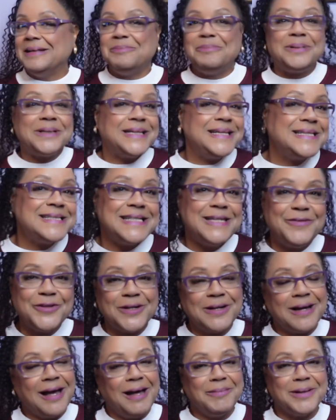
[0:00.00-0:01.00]
please leave
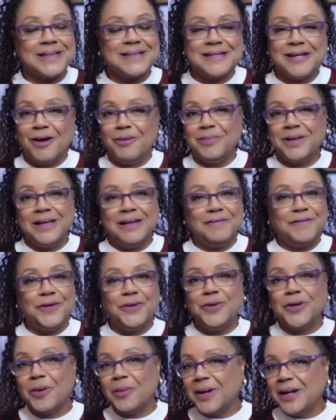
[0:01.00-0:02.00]
your comments. Tell me if
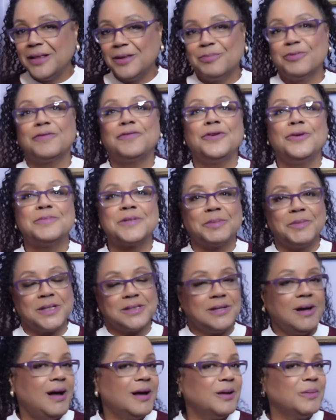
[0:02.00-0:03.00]
you know any of the perfumes I'm going
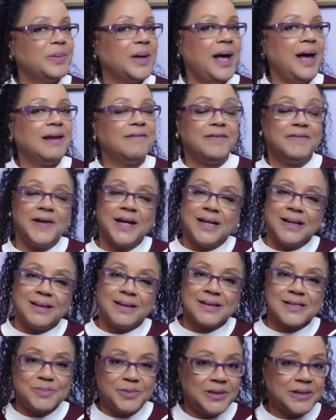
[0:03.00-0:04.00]
to talk about, if you've had any of
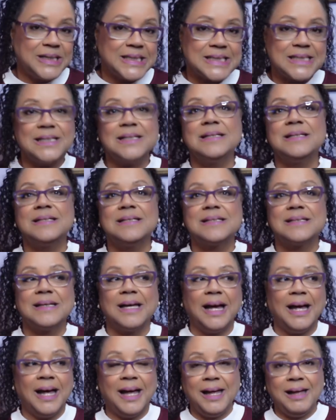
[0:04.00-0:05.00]
the
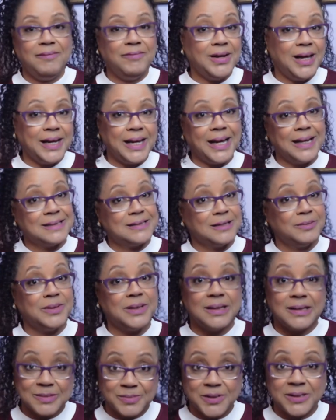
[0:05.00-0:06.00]
experiences. I have not had some of
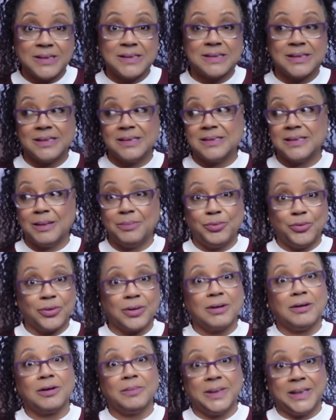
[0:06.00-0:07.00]
the experiences that poor
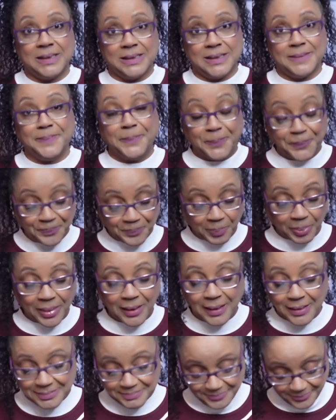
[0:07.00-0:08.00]
Carmen did.
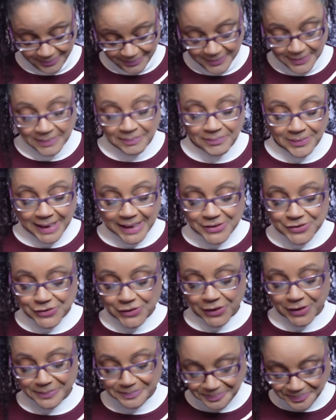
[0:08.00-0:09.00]
Let's
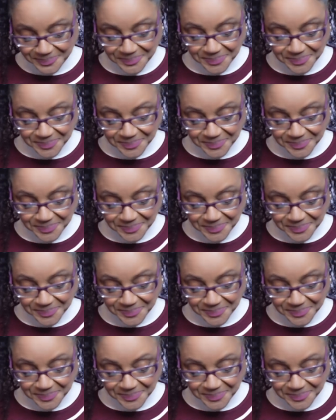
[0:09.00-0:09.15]
start.